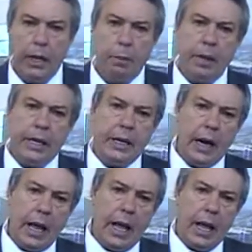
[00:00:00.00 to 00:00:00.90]
Being
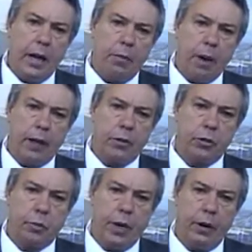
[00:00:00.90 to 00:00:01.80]
led by the
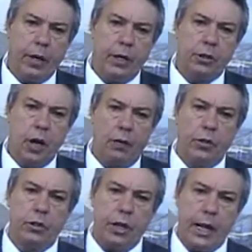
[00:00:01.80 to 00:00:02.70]
Spirit is not
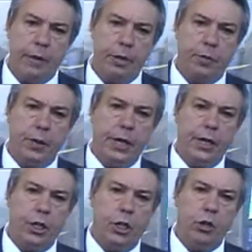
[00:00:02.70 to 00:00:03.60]
the same as
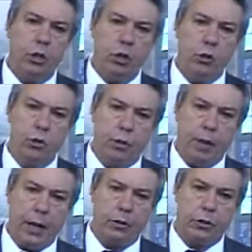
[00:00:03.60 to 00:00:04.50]
being used
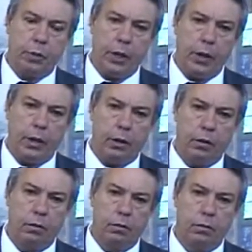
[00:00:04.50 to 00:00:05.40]
by the Spirit.
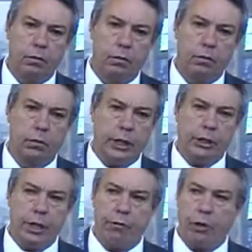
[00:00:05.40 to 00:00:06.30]
That's
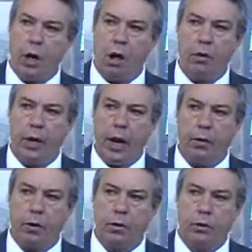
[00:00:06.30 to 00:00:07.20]
different
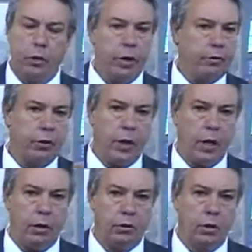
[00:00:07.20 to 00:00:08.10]
altogether. Two different
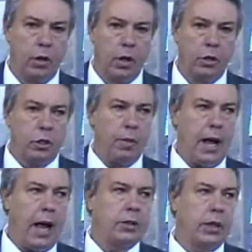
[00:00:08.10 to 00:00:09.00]
things.
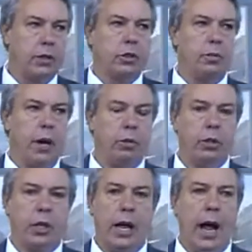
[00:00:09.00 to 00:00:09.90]
Somebody, I say, somebody
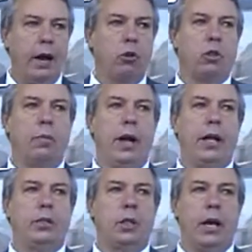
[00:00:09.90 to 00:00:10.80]
would say, I know
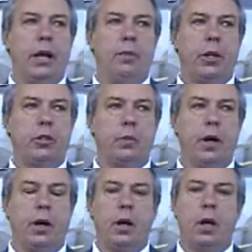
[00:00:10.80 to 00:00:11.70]
somebody that's led by the
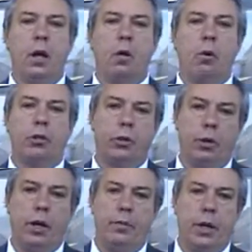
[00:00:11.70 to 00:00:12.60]
Spirit. What you
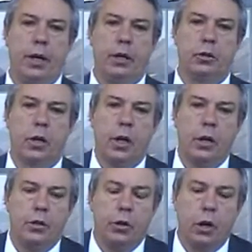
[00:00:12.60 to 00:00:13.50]
really mean is,
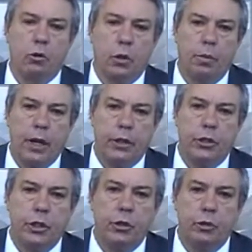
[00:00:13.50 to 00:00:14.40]
you know somebody
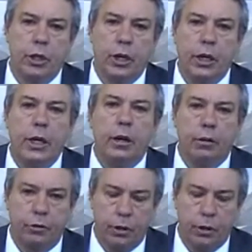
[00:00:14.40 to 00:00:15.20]
that's used in a gift.